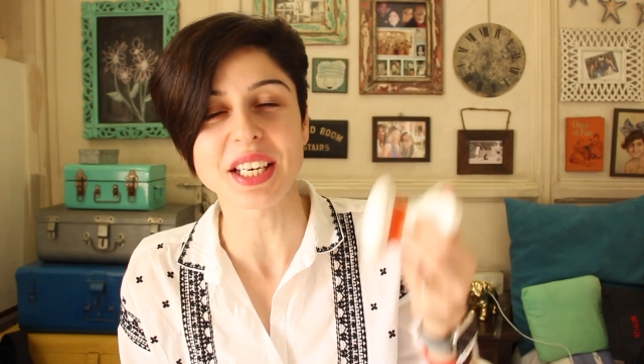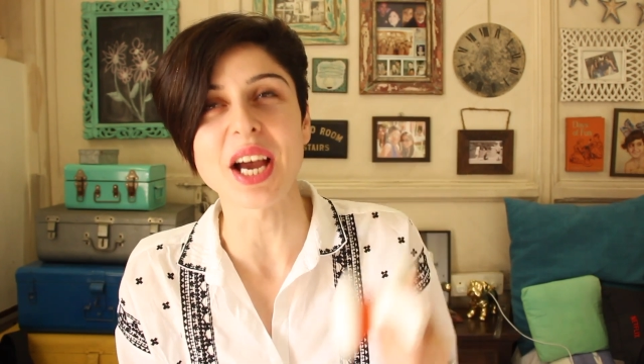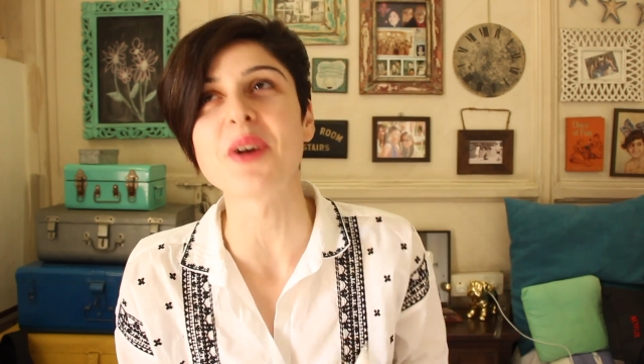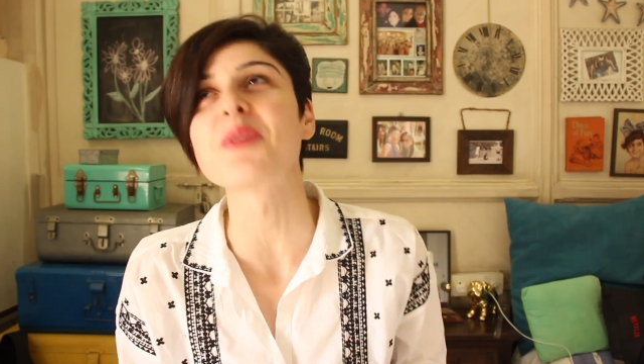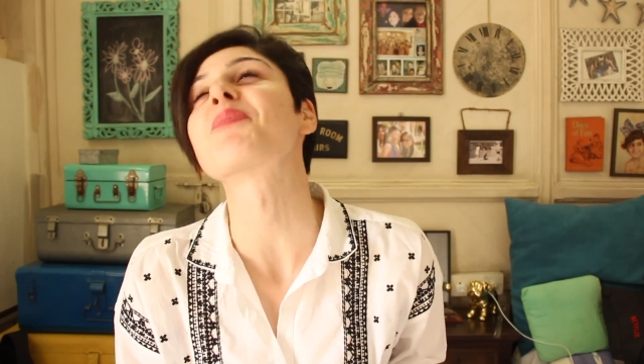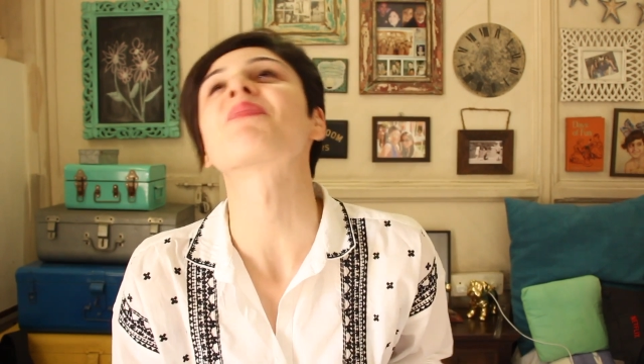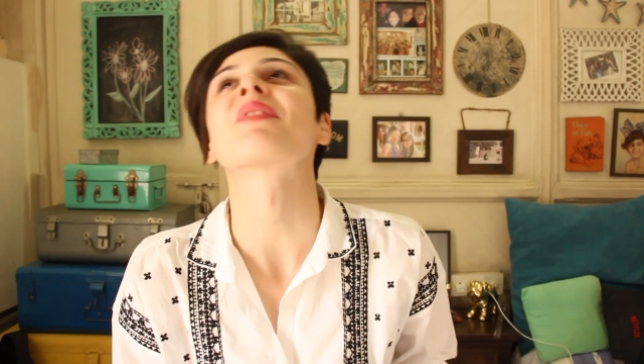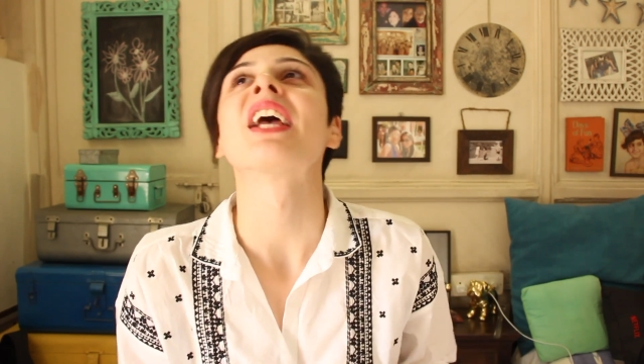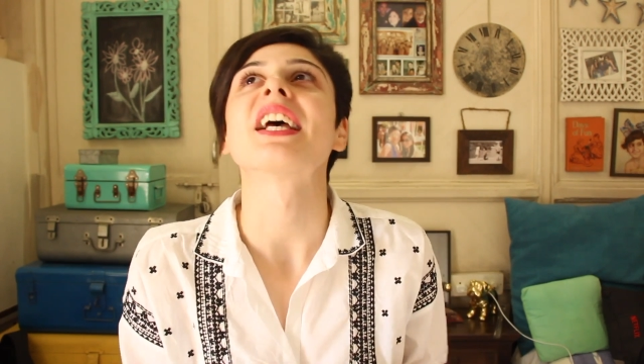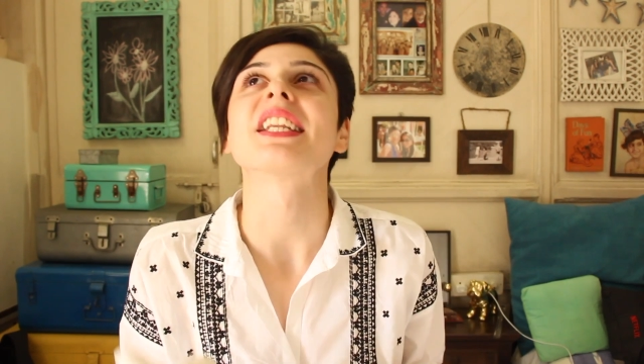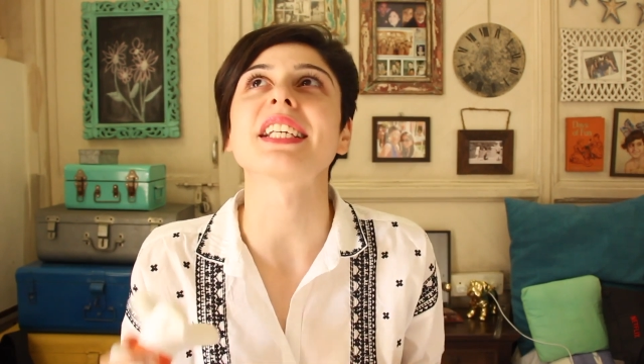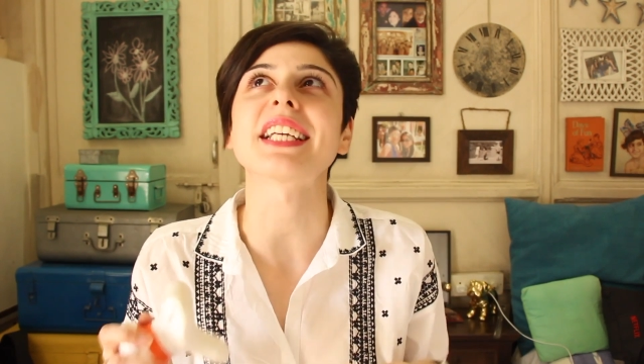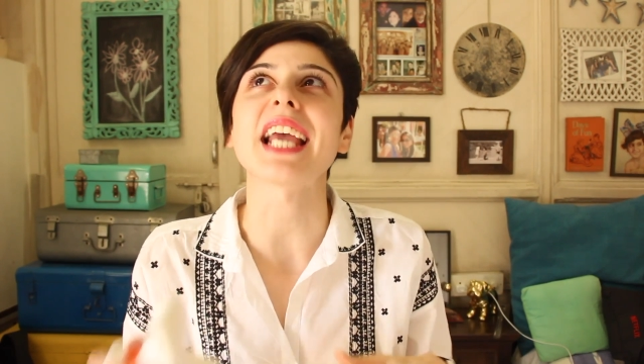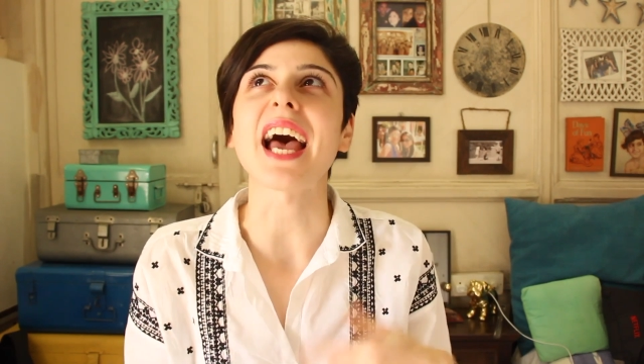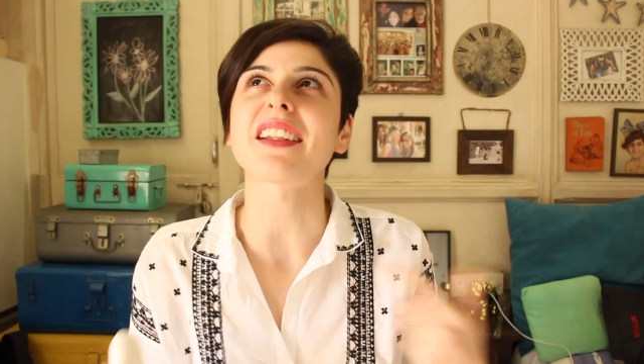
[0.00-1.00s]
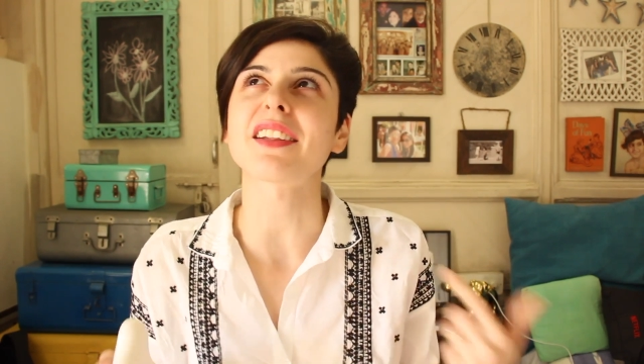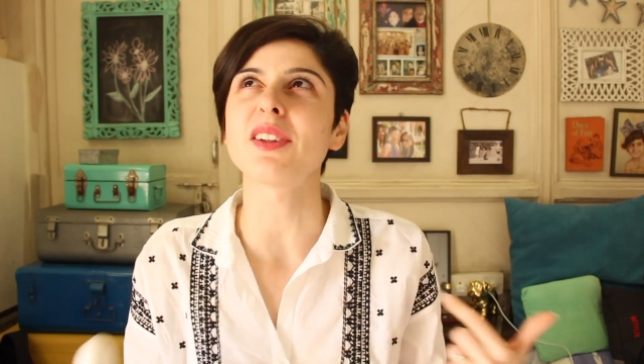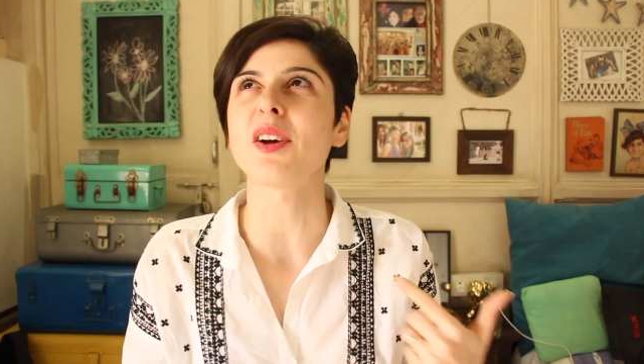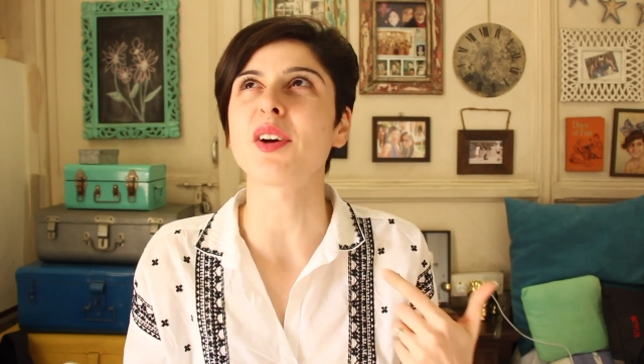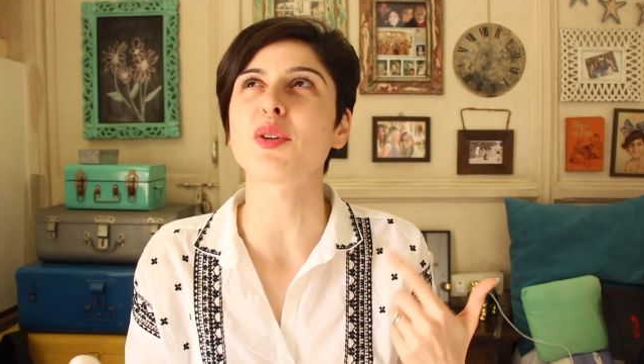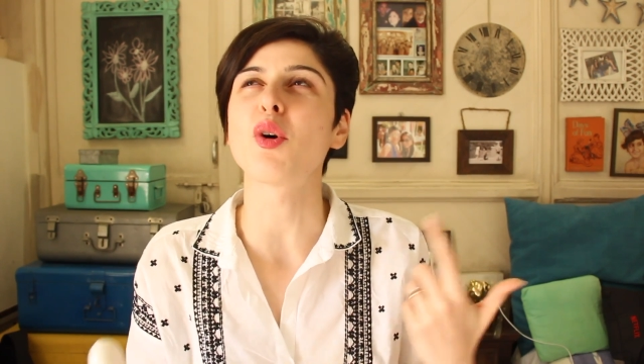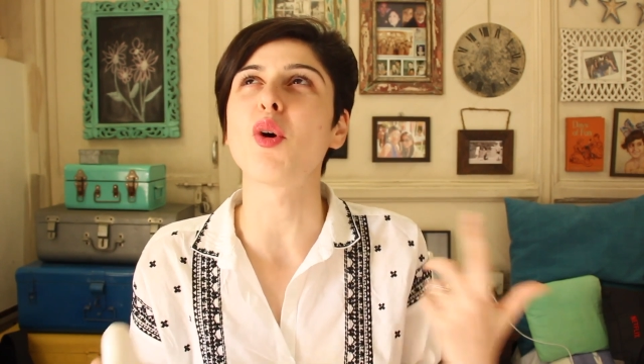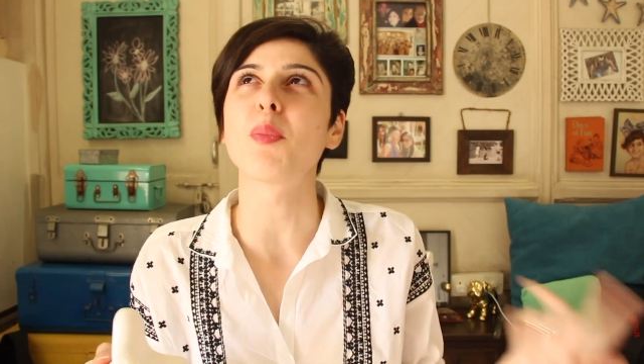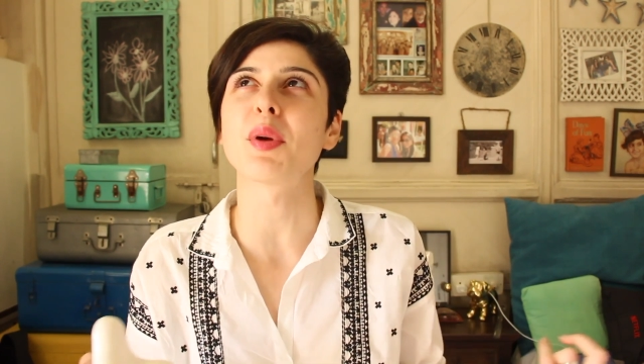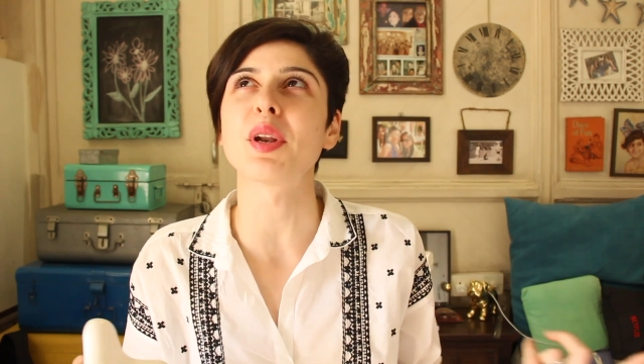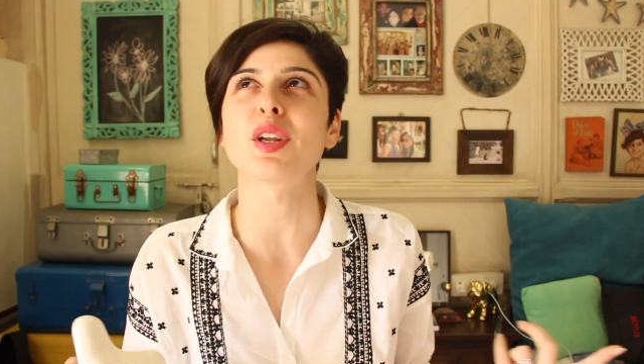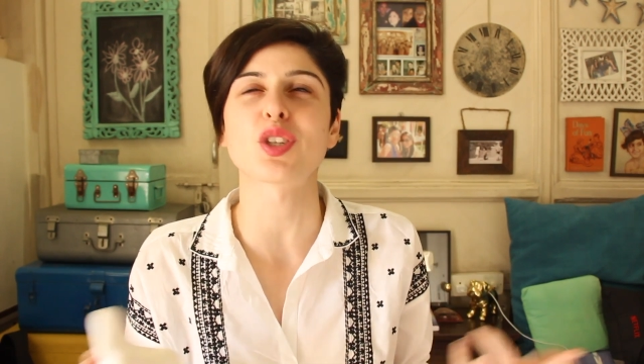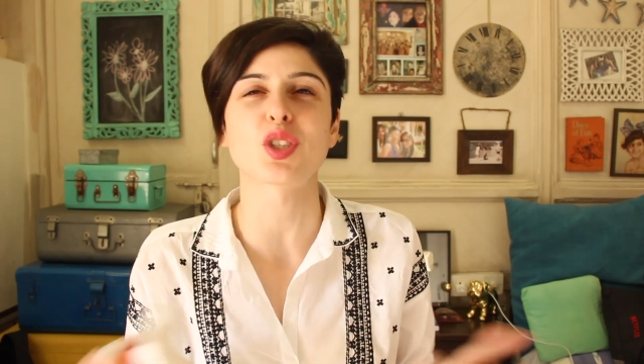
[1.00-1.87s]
Now Decathlon opened